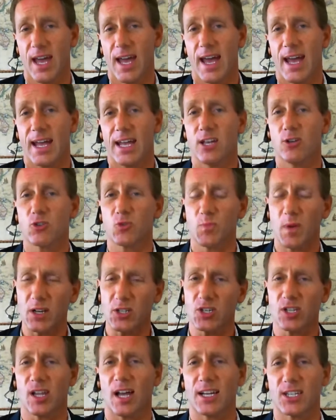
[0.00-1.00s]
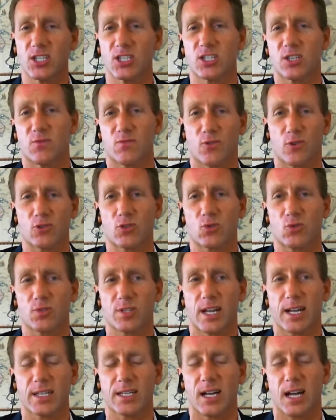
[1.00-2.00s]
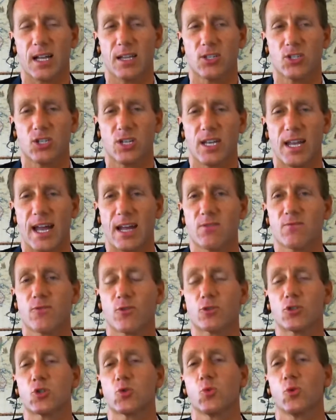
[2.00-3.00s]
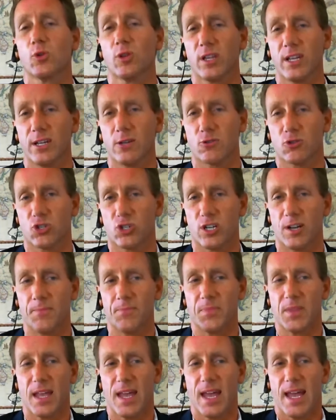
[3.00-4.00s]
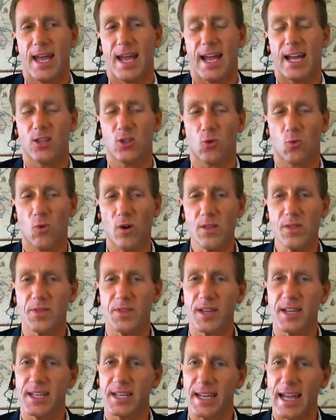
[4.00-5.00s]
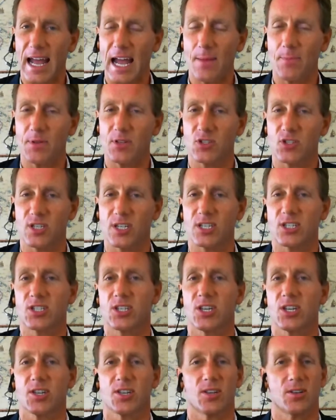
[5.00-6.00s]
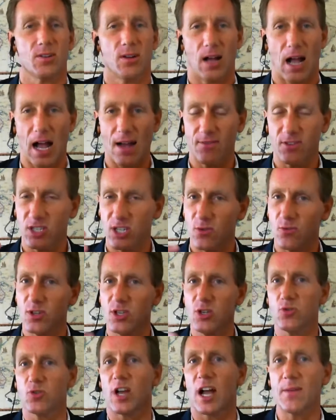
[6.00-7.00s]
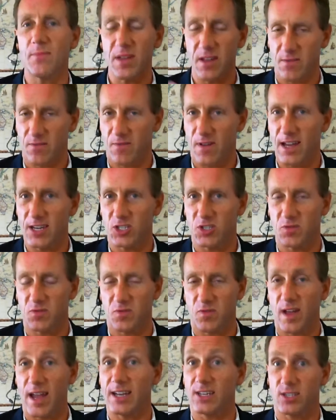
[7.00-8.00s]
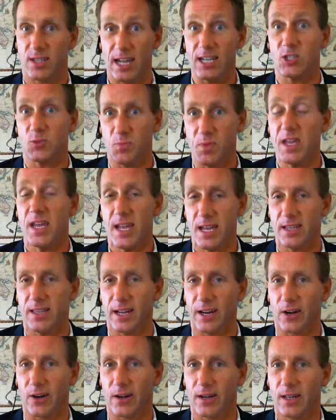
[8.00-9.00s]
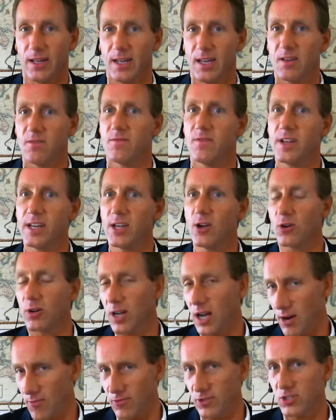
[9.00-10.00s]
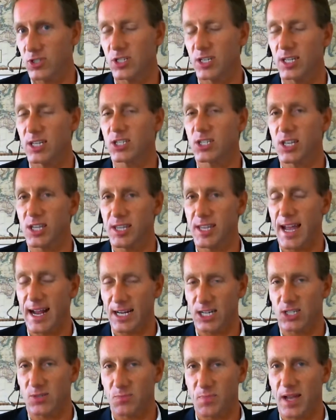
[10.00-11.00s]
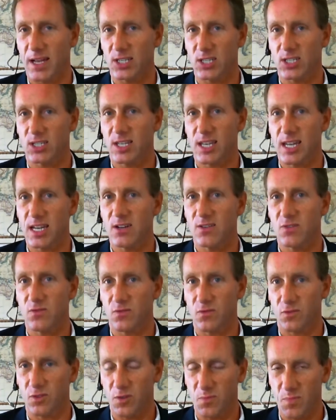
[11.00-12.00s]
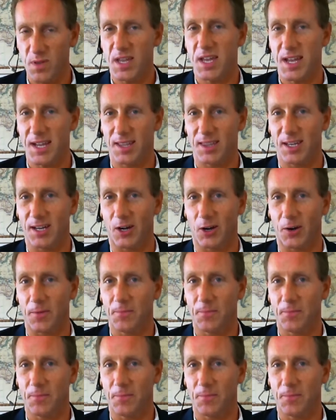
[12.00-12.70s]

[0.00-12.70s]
He specializes in virtual technology and virtual leadership. And the one thing that happens is, obviously when you and I meet face-to-face, that's being there. Video conferencing is the next best thing to being there.